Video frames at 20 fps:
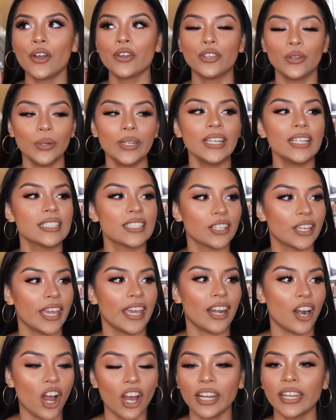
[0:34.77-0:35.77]
you need to
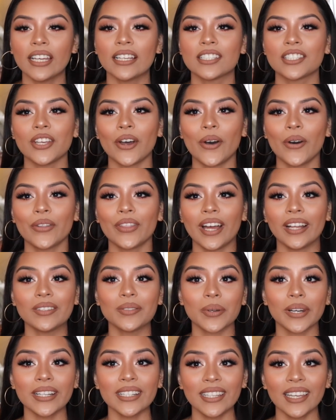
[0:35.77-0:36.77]
get on it. So that's
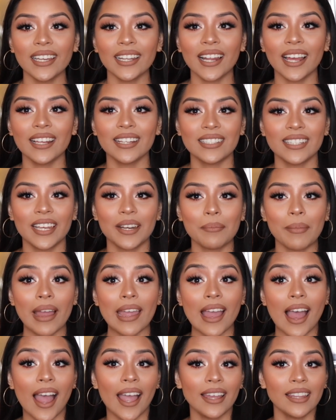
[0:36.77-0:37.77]
what I did. I did my
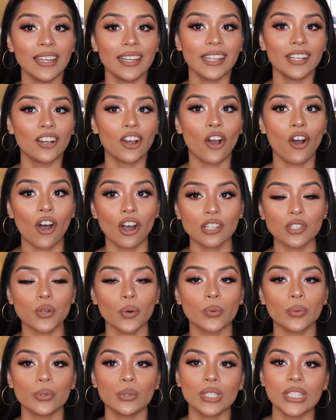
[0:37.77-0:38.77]
highlight and
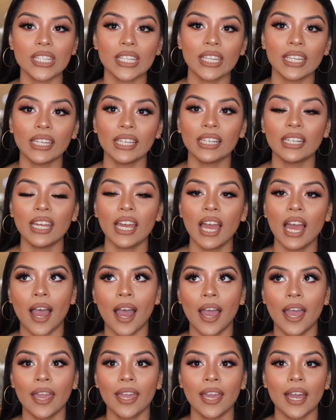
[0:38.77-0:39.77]
contour routine.
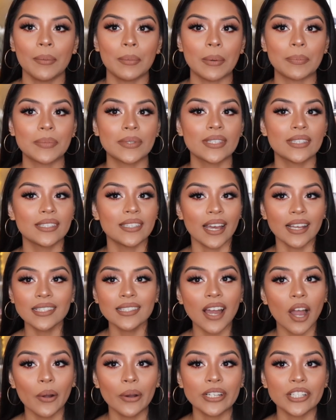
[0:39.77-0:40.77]
I am
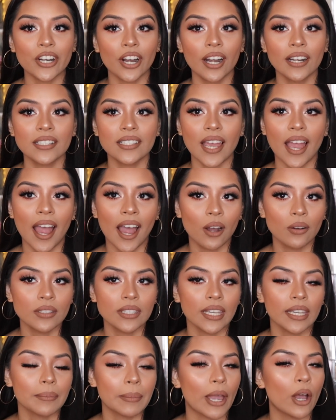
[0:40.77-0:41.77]
obsessed how it turned
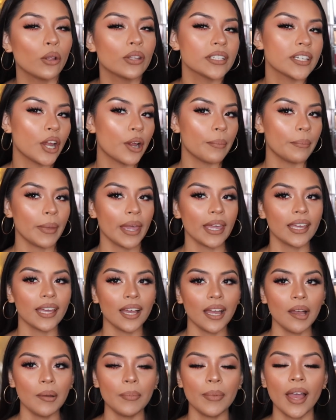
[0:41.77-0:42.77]
out, like my whole entire
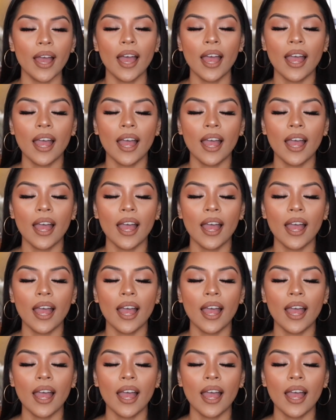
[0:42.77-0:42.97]
makeup.